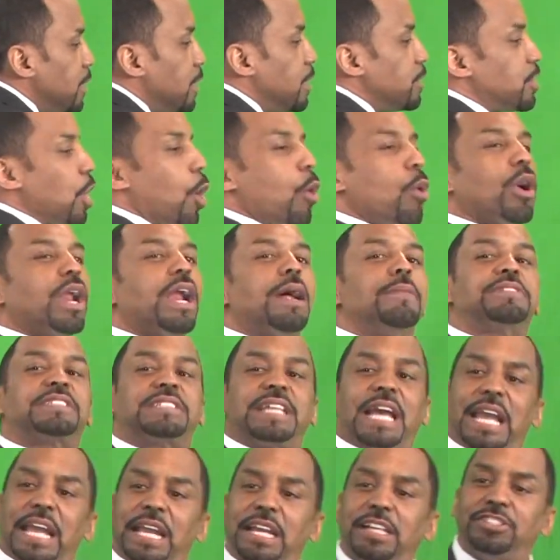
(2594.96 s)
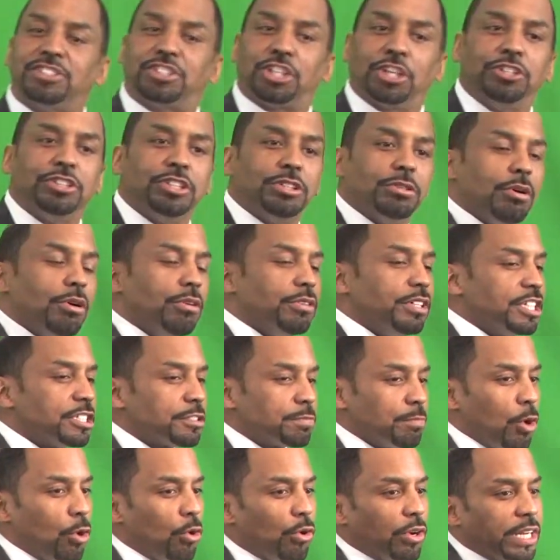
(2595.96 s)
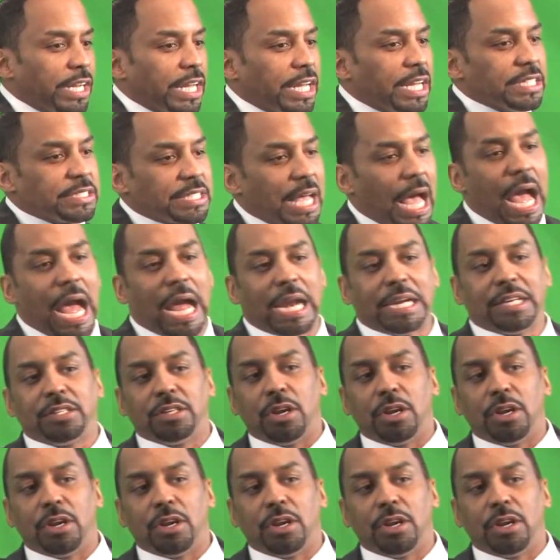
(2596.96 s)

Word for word: So, what I'm saying to you on this morning is I